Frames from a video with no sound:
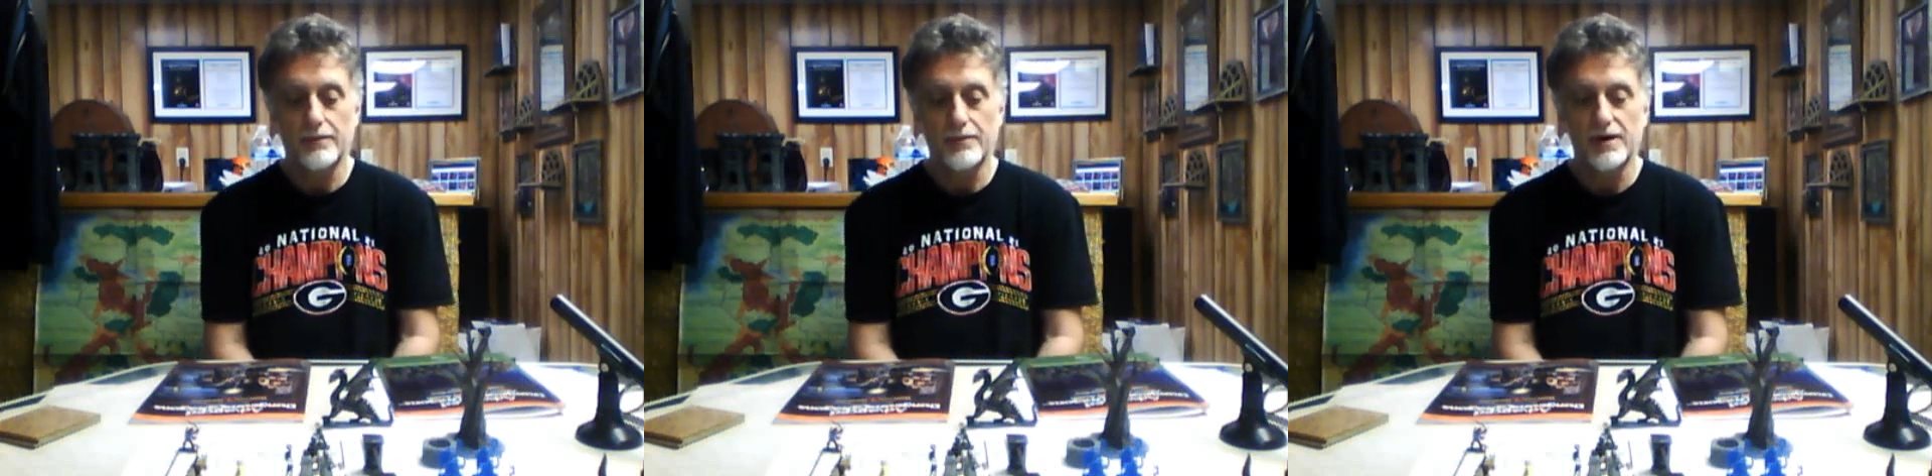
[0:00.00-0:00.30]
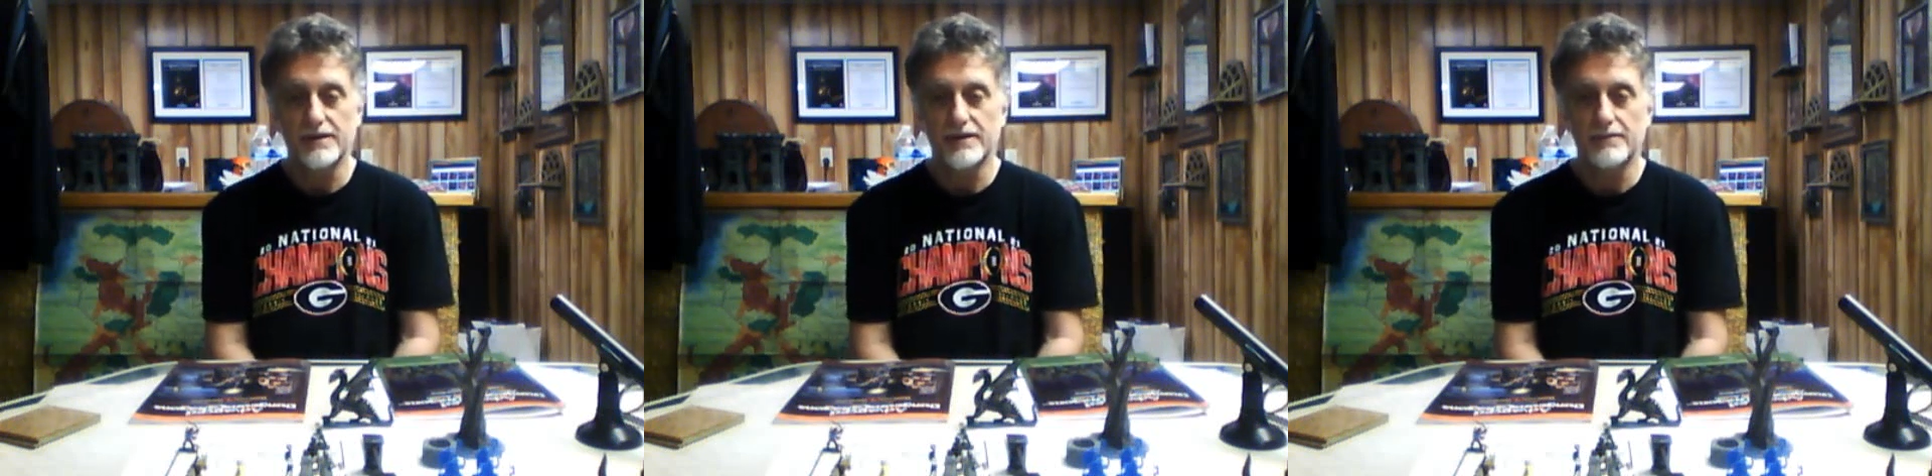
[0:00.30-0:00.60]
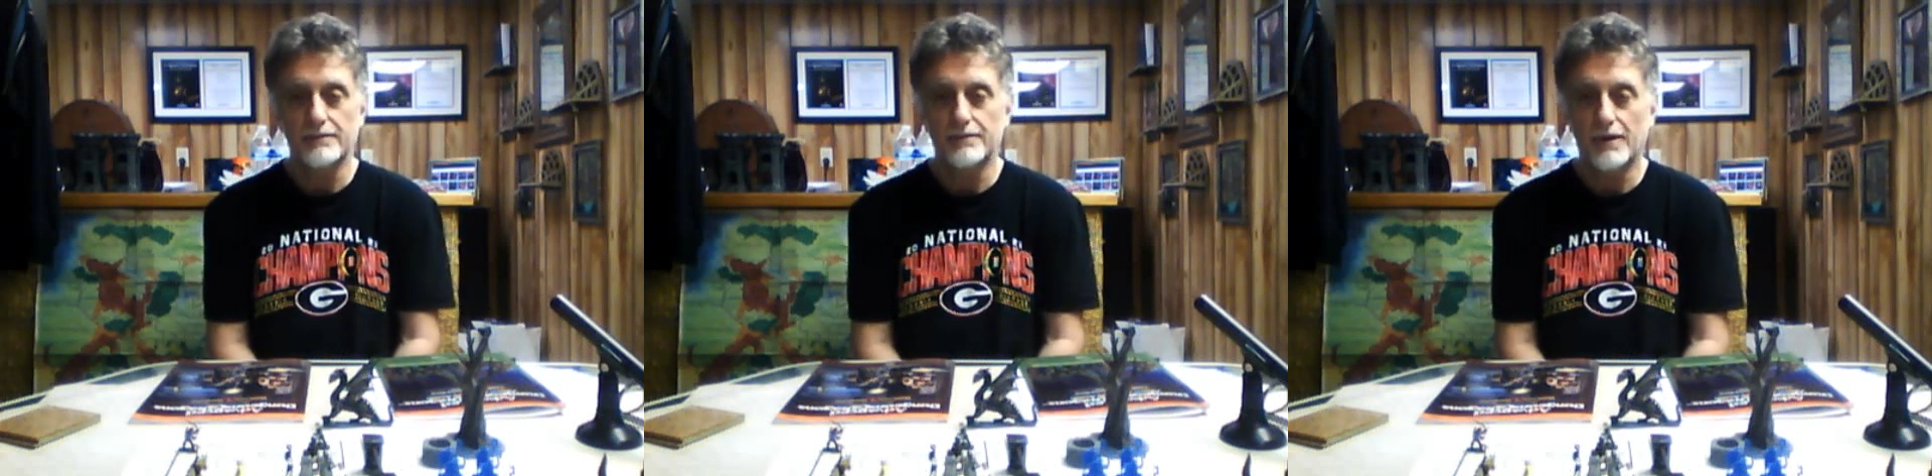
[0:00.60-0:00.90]
but
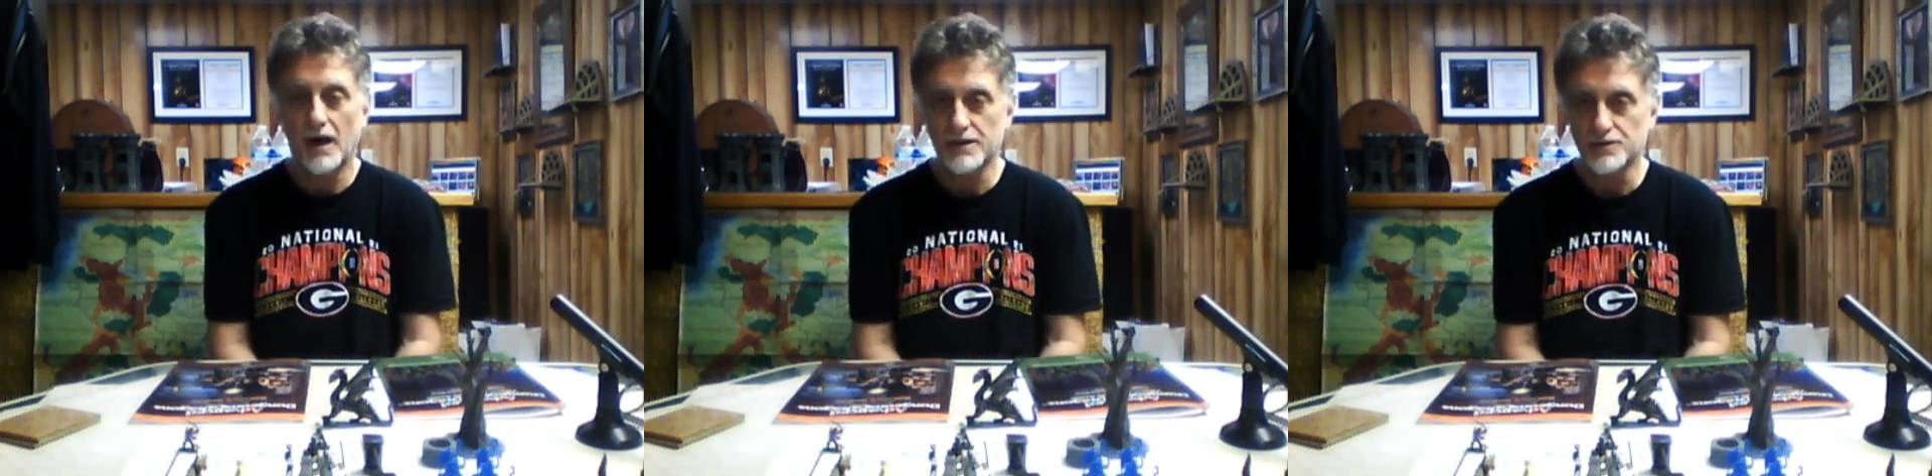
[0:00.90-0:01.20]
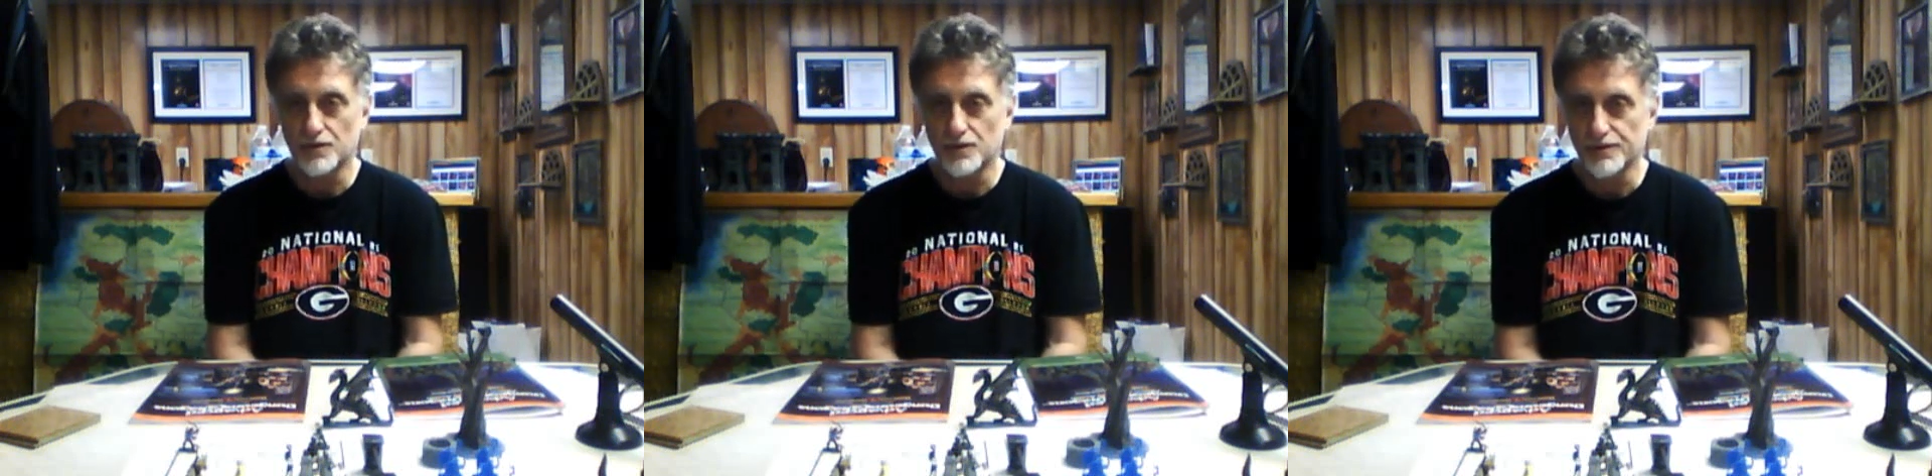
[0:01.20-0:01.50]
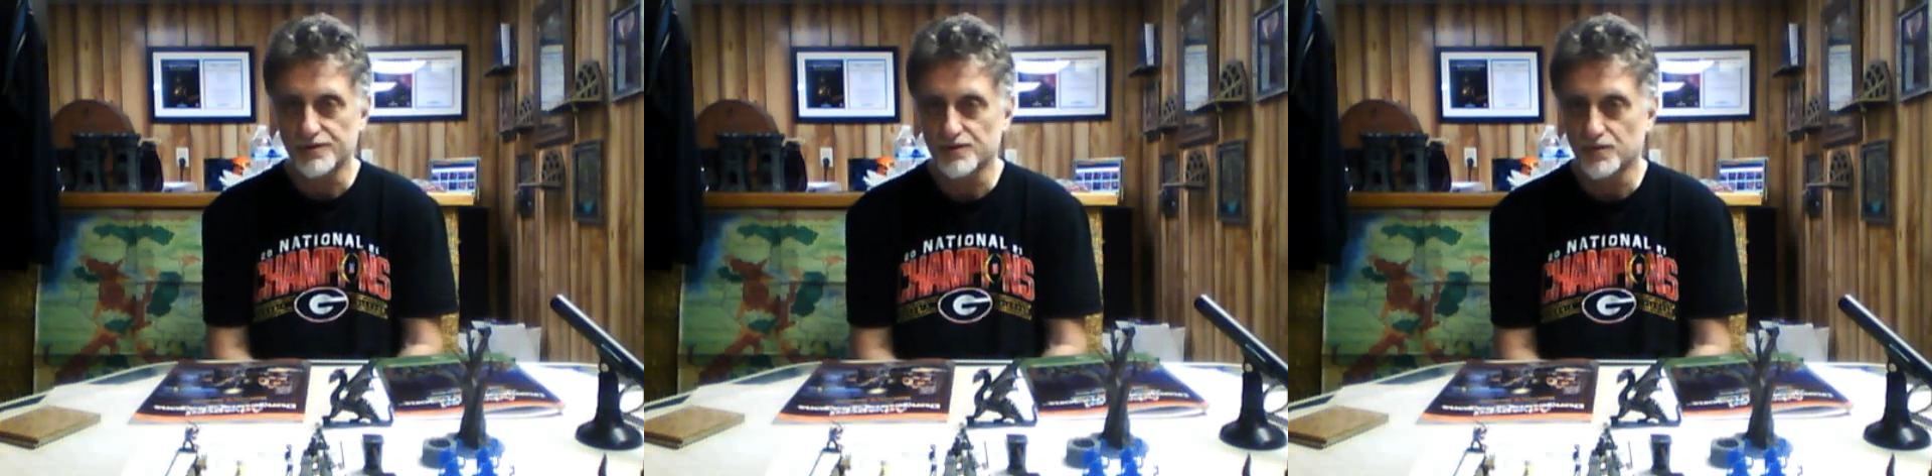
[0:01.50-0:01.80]
the
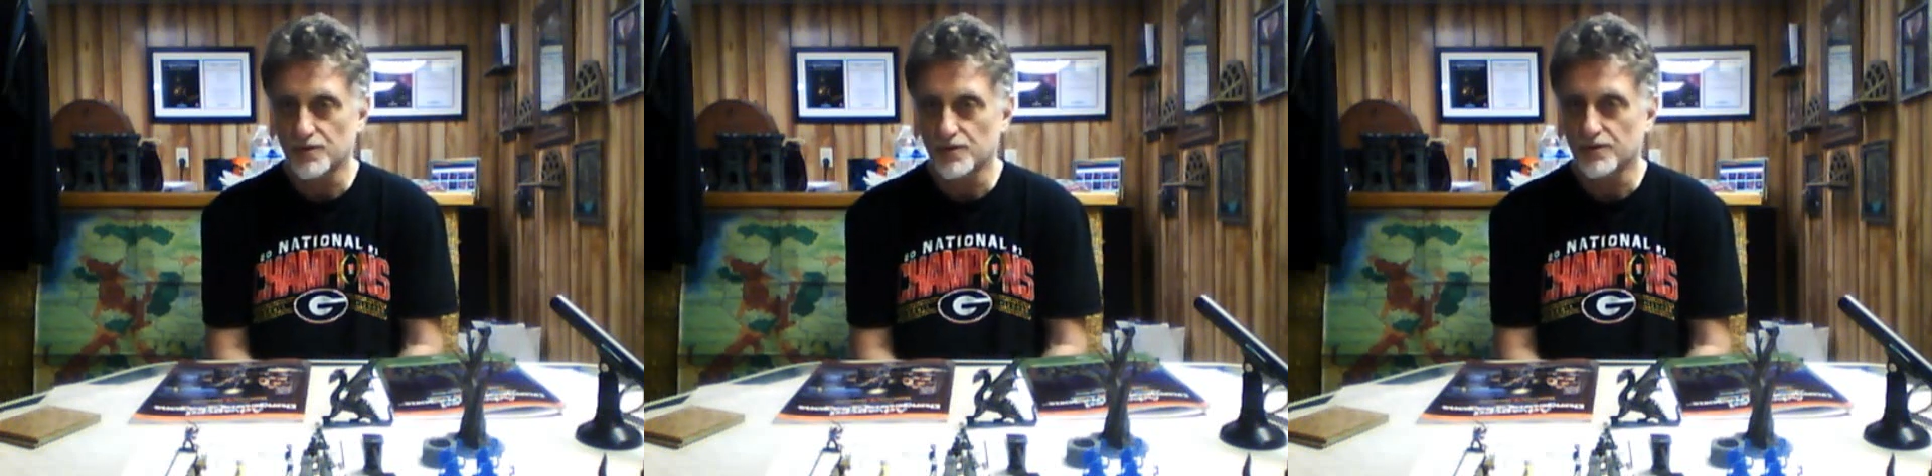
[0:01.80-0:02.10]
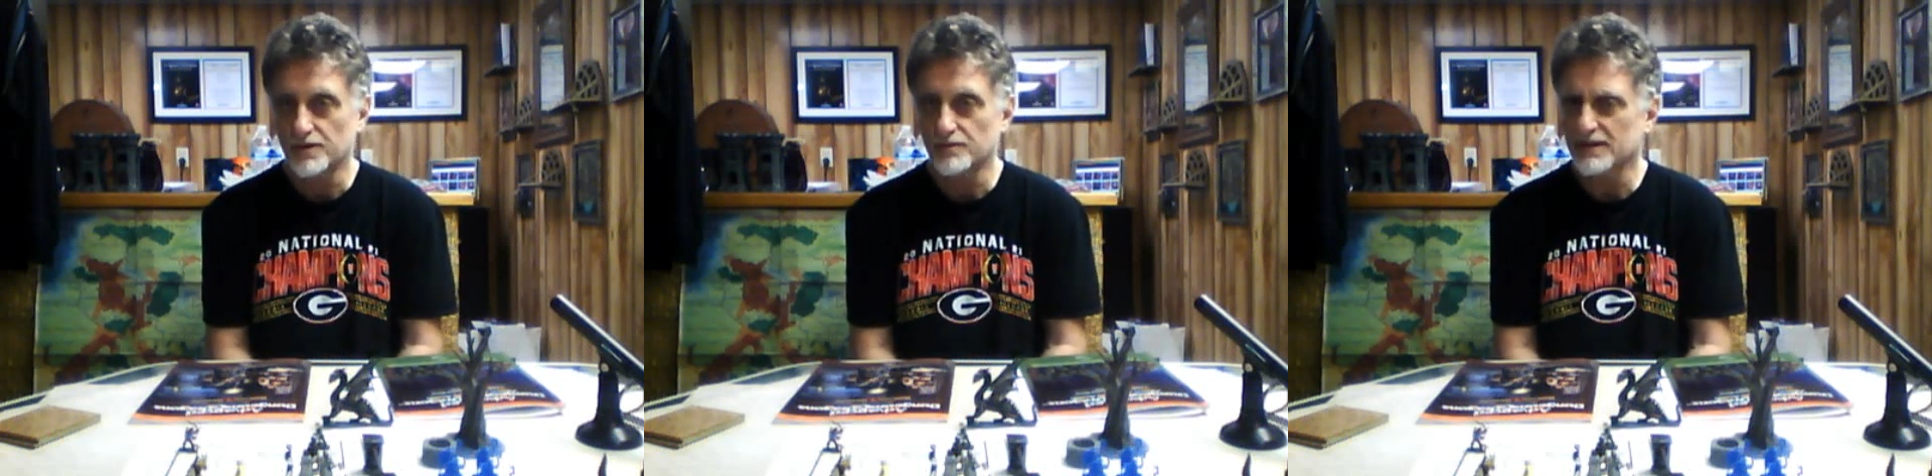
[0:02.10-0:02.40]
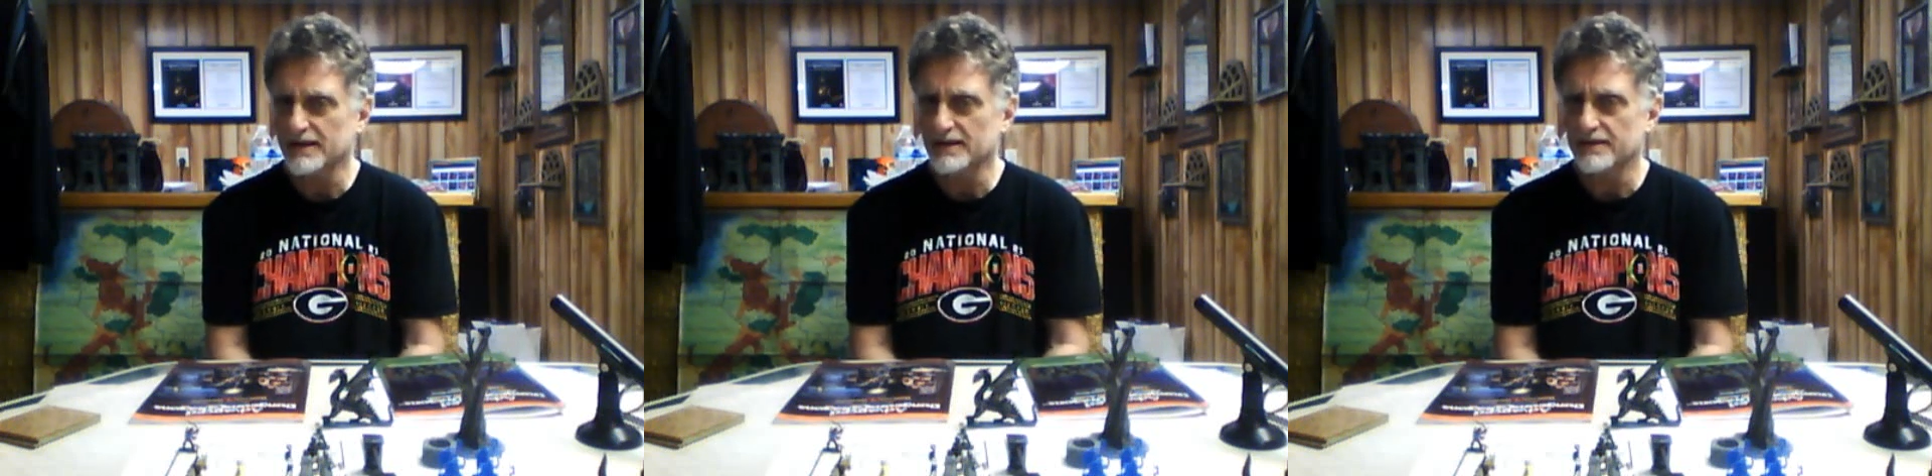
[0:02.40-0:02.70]
modules were
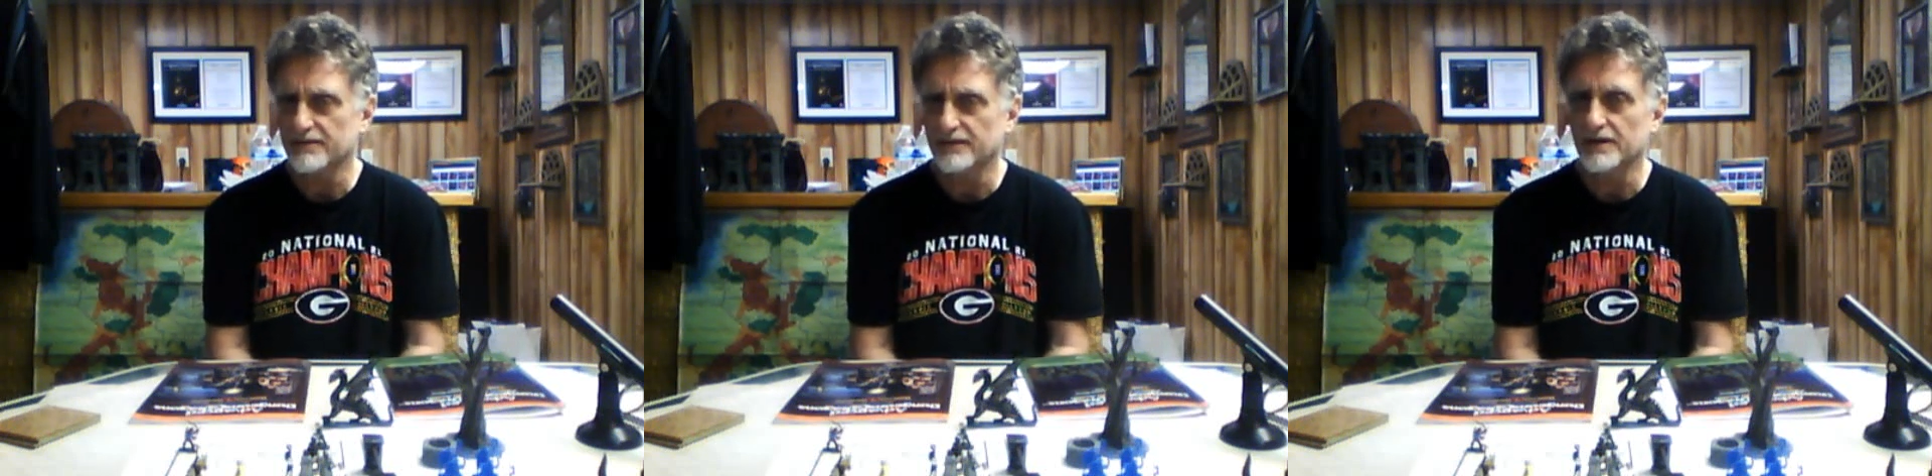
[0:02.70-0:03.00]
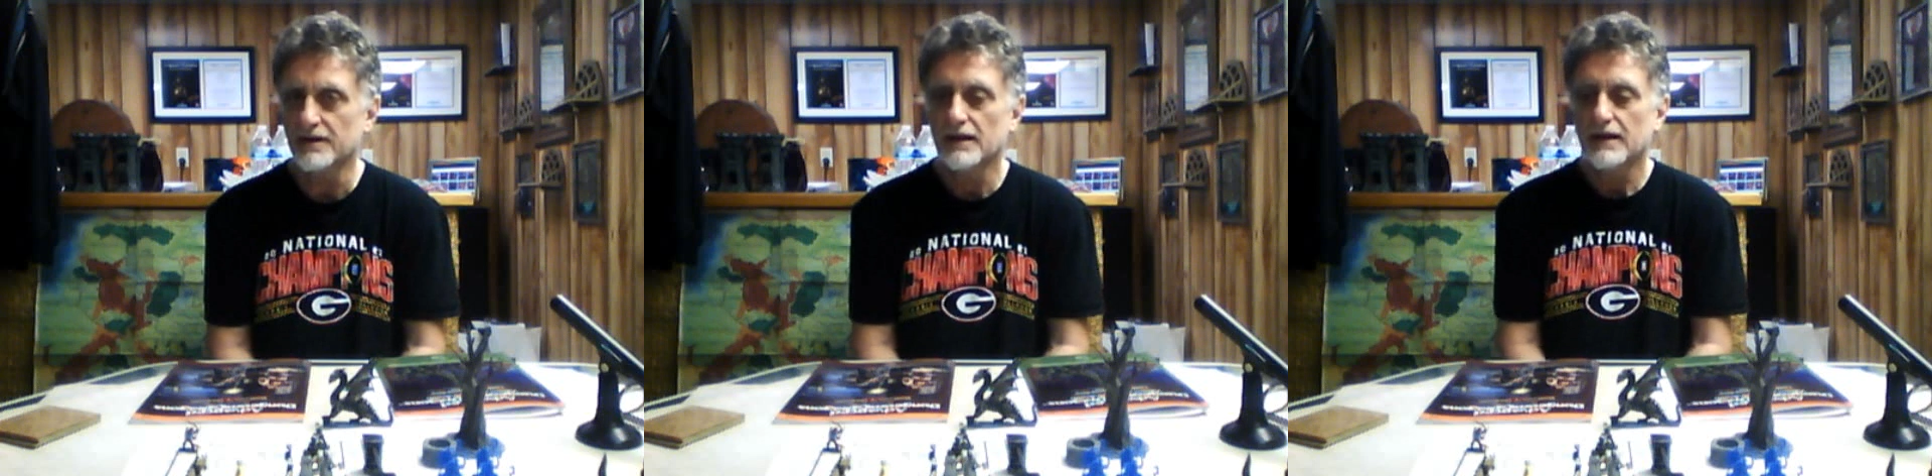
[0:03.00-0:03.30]
completely different,